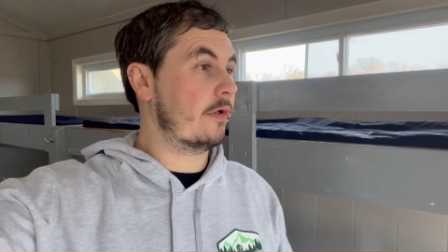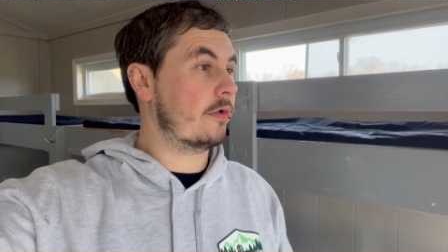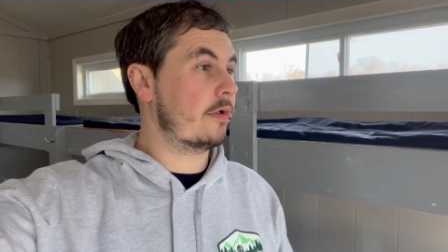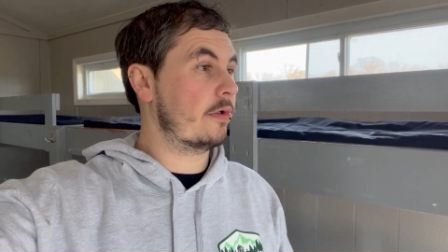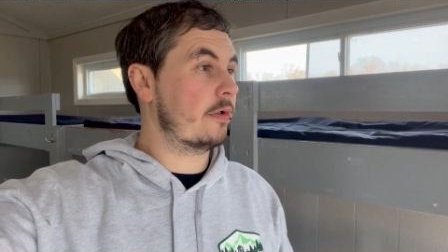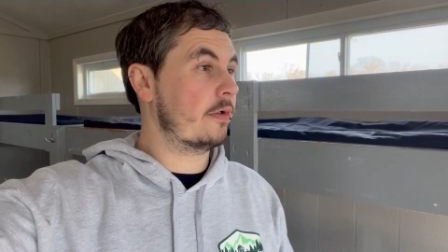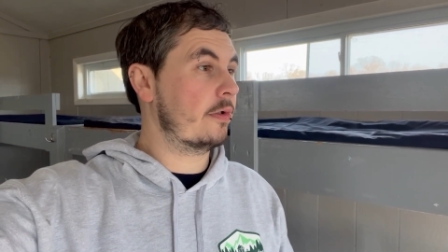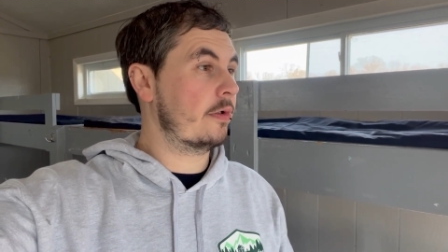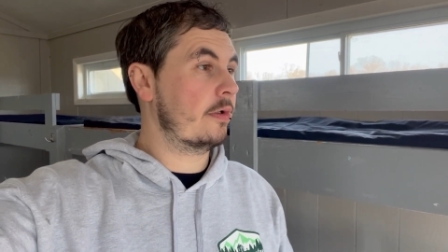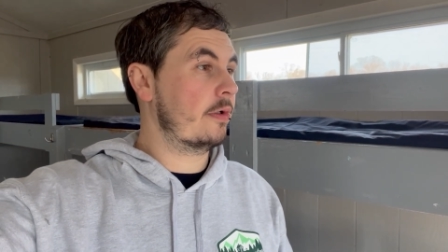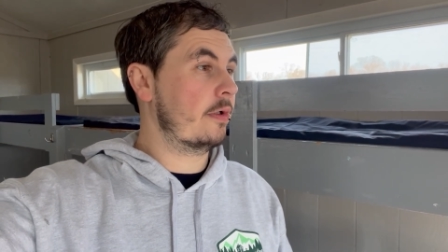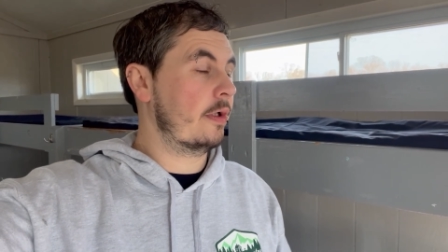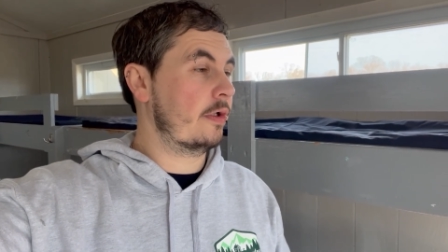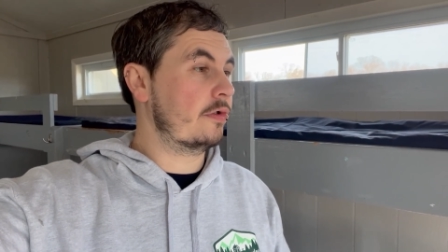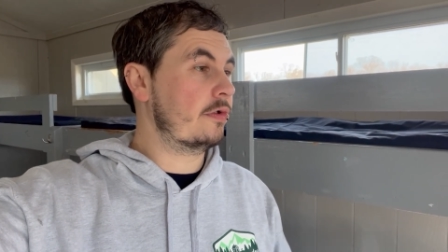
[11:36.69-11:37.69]
She's doing her own,
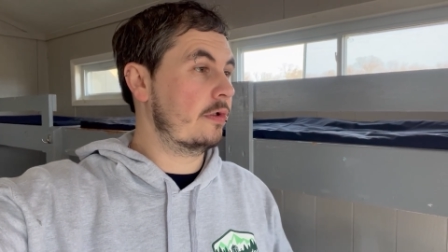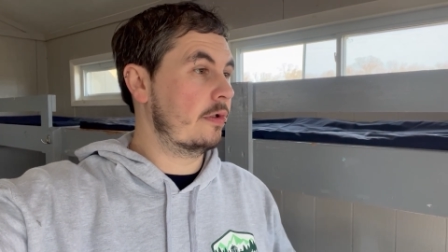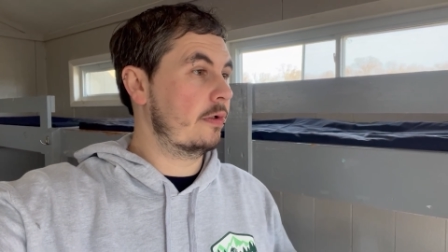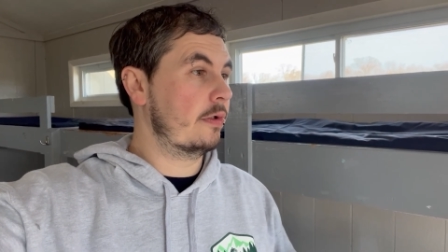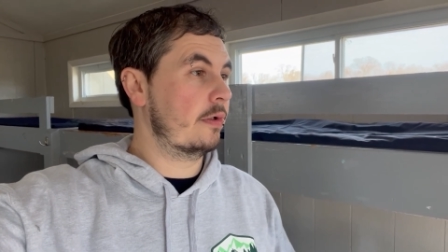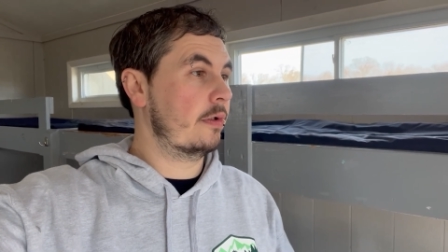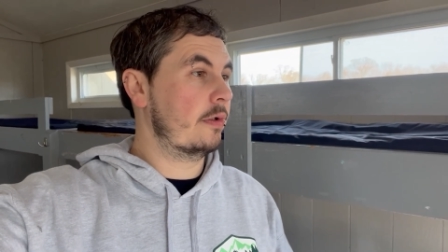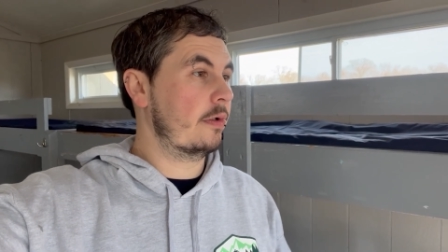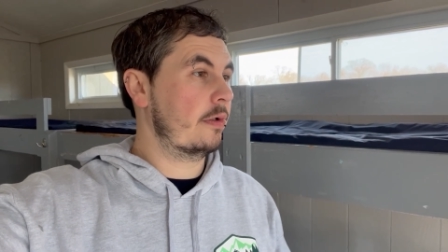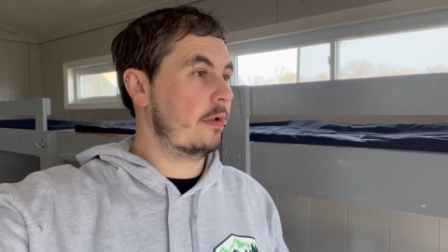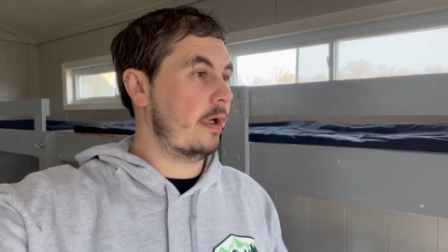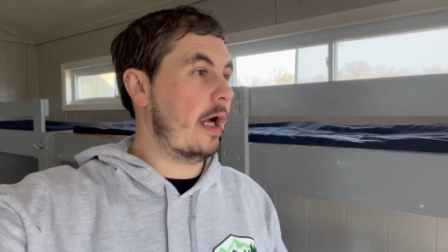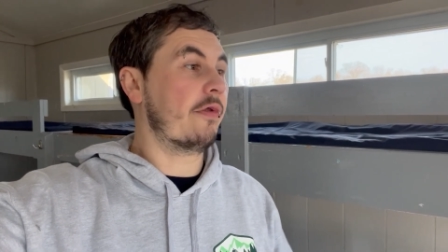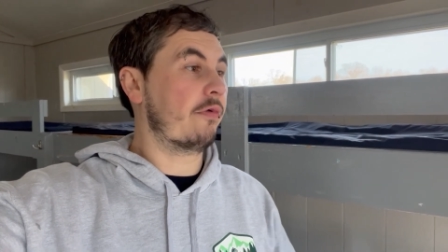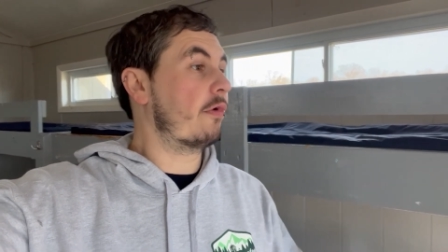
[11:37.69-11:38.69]
so it might be in the night.
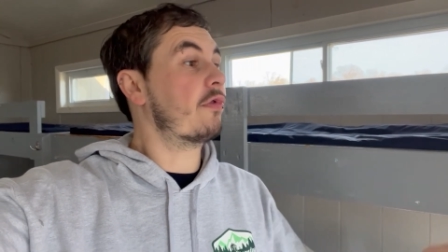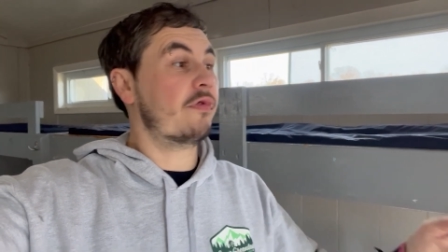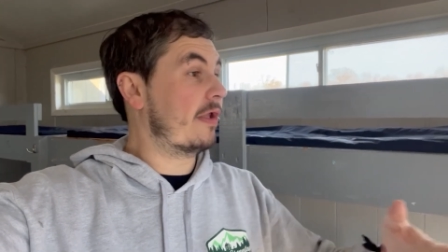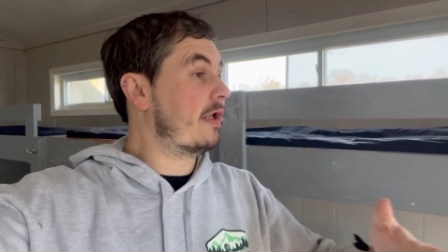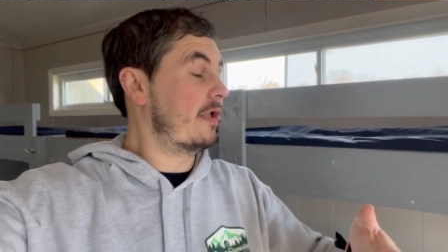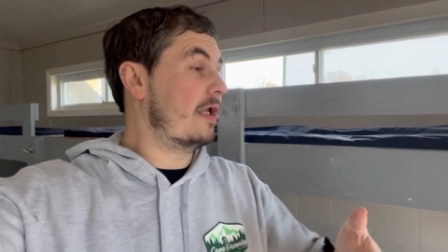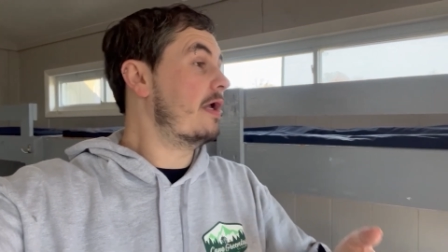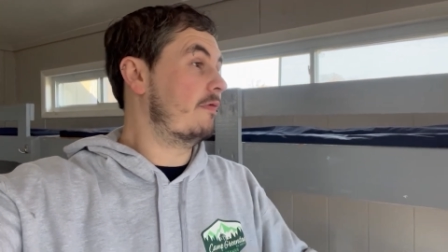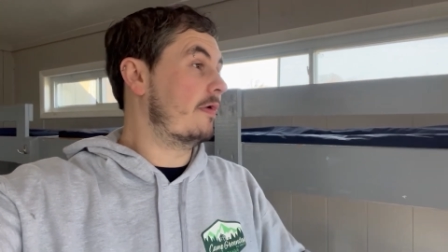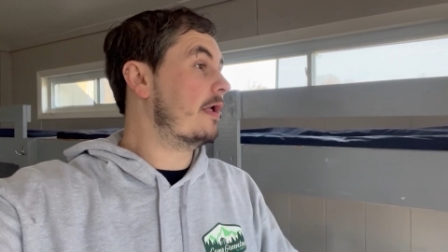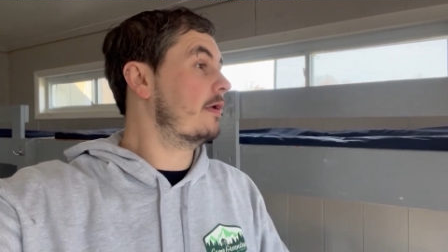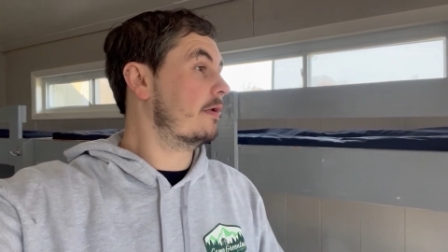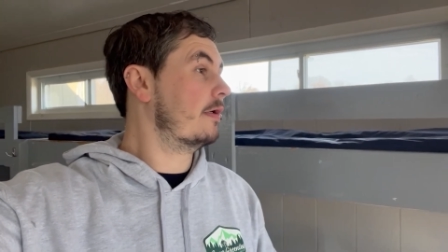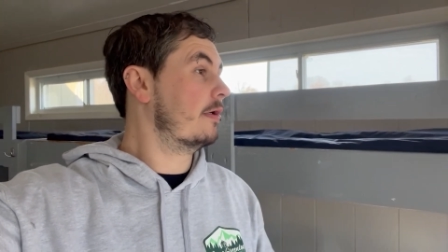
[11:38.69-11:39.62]
I thought you said in the evening.